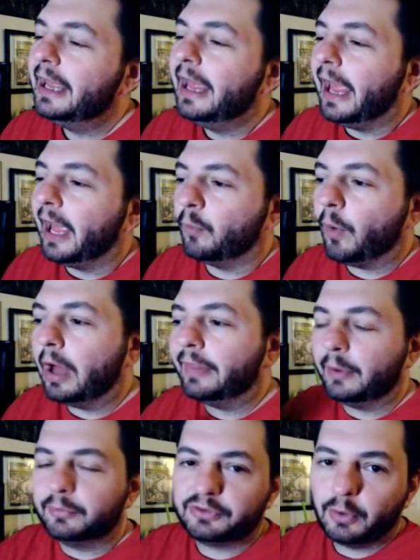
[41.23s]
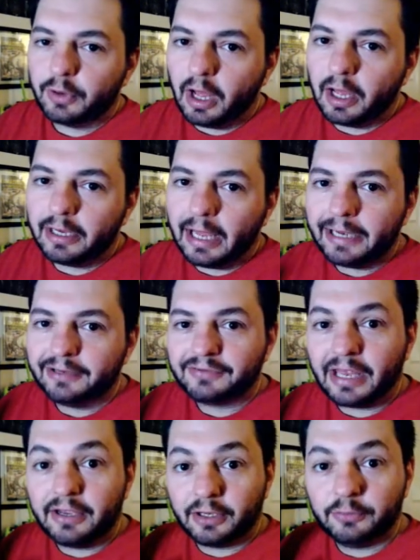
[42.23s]
And while that was going on, I decided
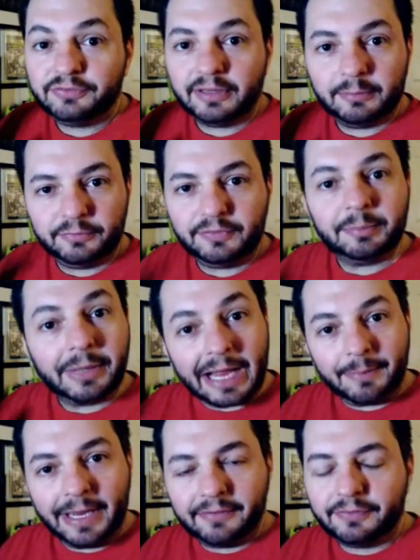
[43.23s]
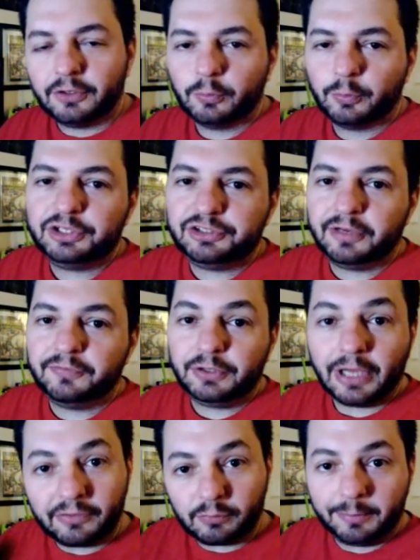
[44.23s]
to go see the movie Black Panther, which if you
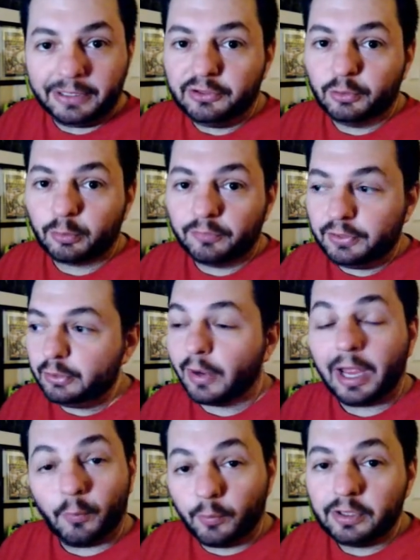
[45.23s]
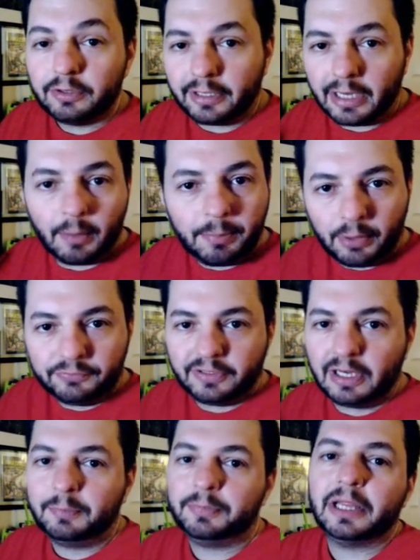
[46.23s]
guys want me to do a review, I will, and I'll post it
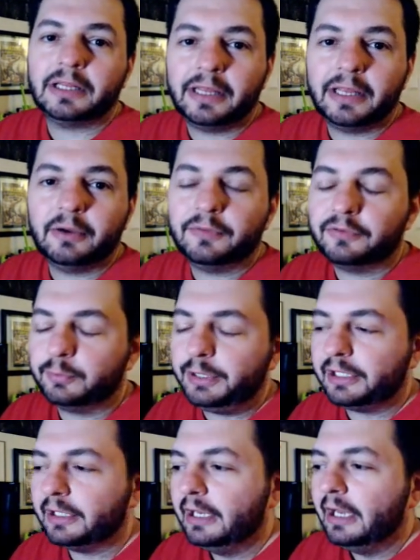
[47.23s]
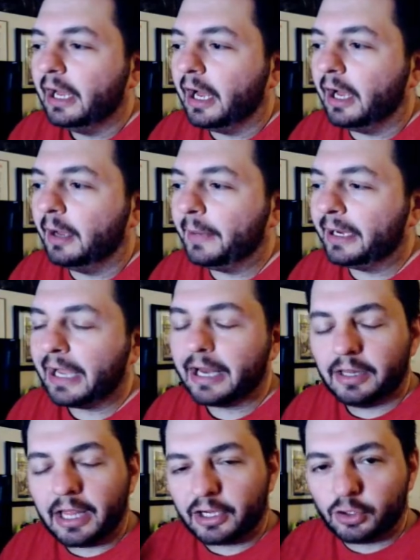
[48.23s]
up like later this week. Um, I got a
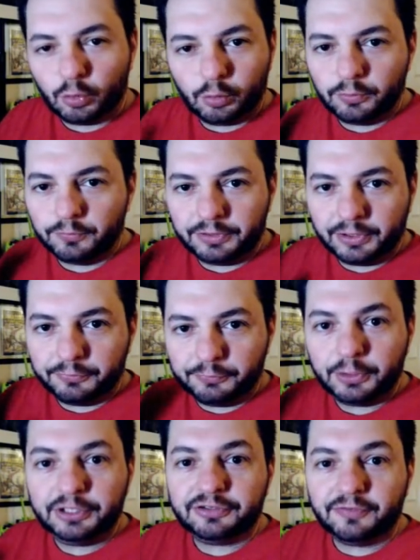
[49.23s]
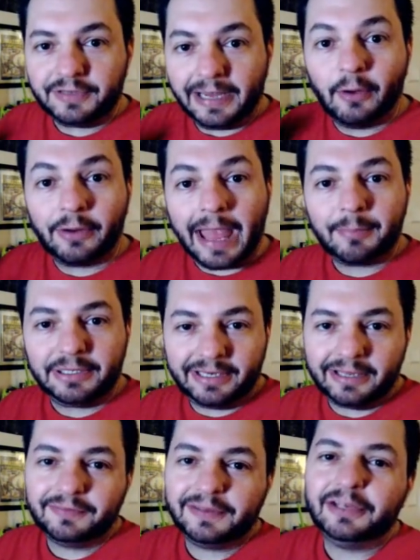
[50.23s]
lot of cool, you know, footage of the El Capitan
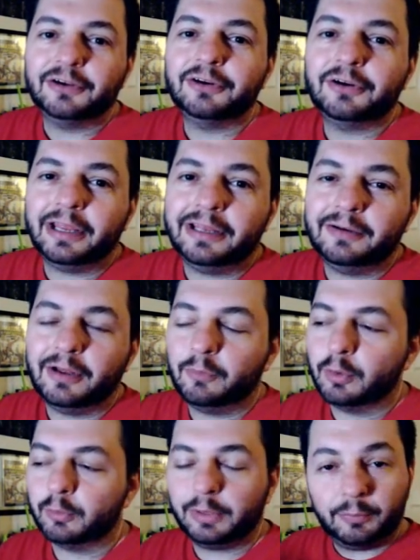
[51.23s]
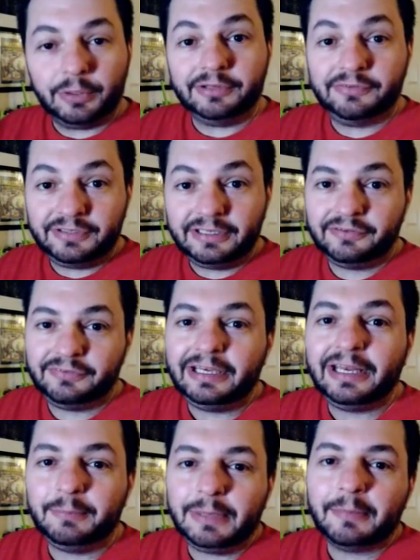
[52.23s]
Theater and uh, where we went and see, seen it,
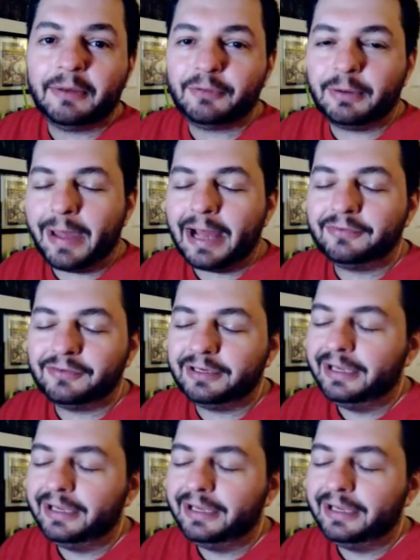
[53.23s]
me and my friend Madison,